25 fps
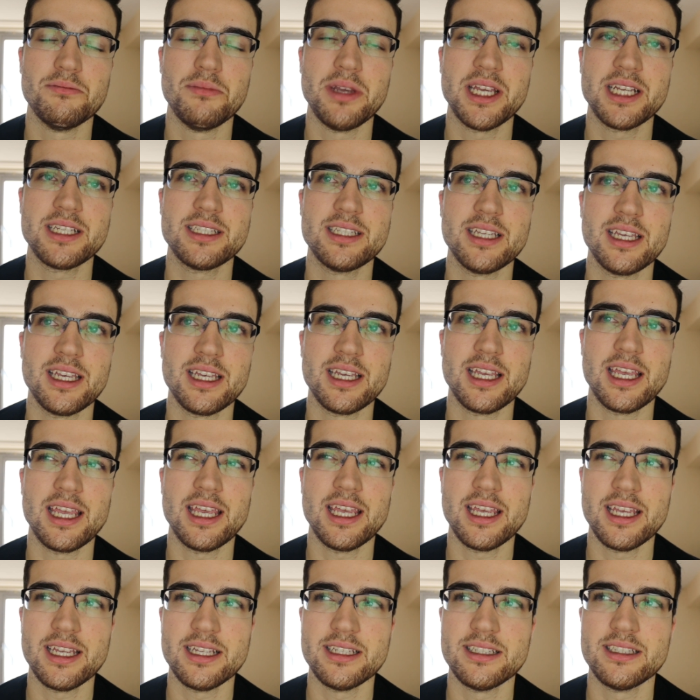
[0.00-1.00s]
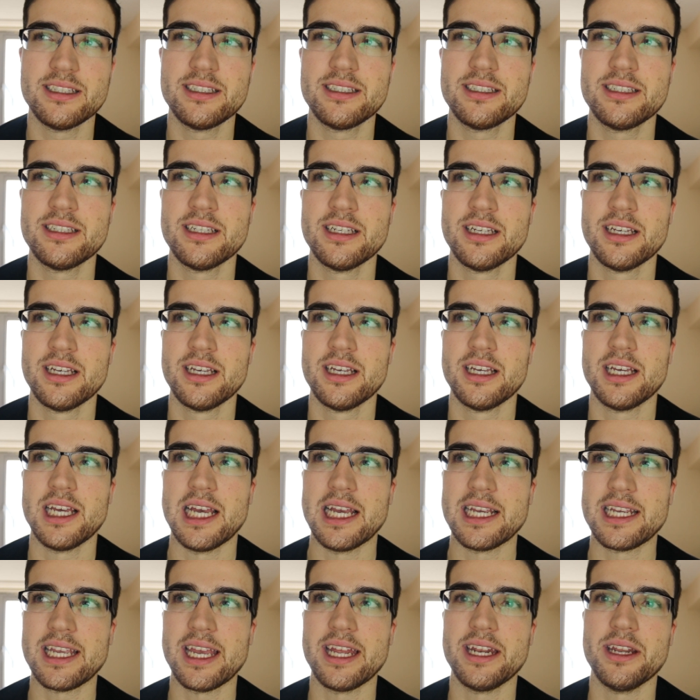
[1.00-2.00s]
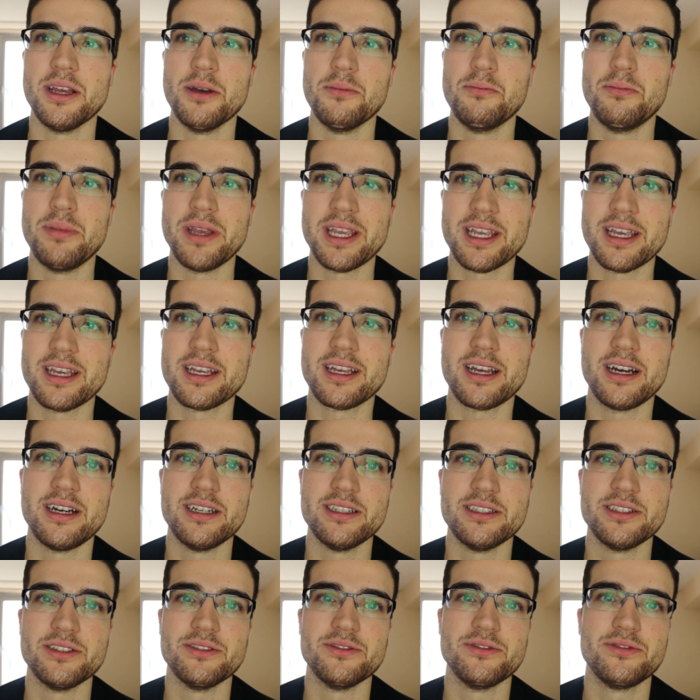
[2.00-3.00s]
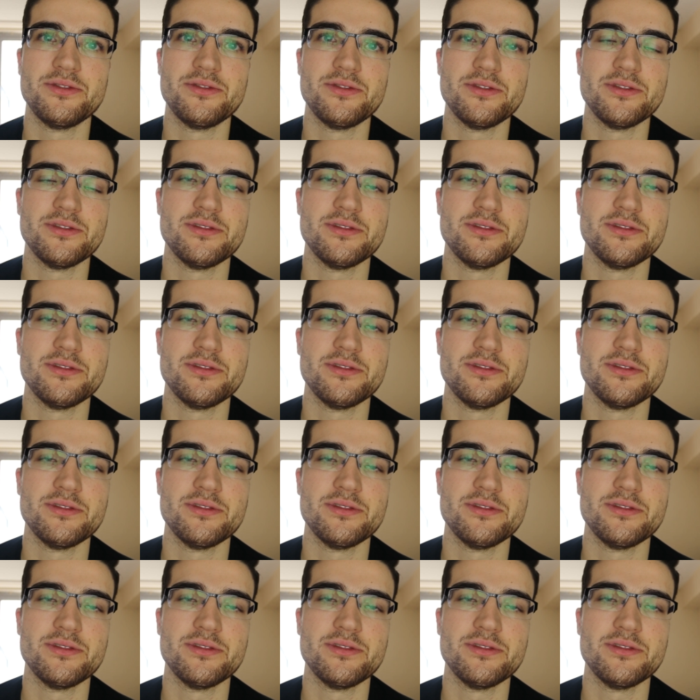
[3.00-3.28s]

mixing is again a bigger kind of,